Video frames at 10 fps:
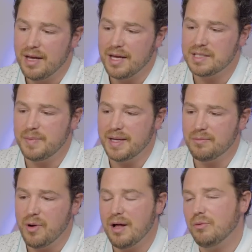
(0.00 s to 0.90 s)
it's been,
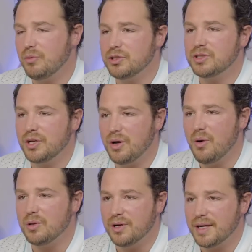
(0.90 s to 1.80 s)
well, we're just going to
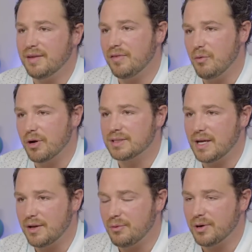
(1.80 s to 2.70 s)
go look. If it works
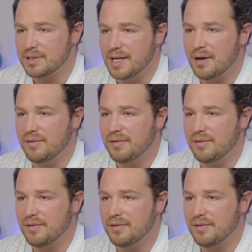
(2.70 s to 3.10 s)
out, it works out.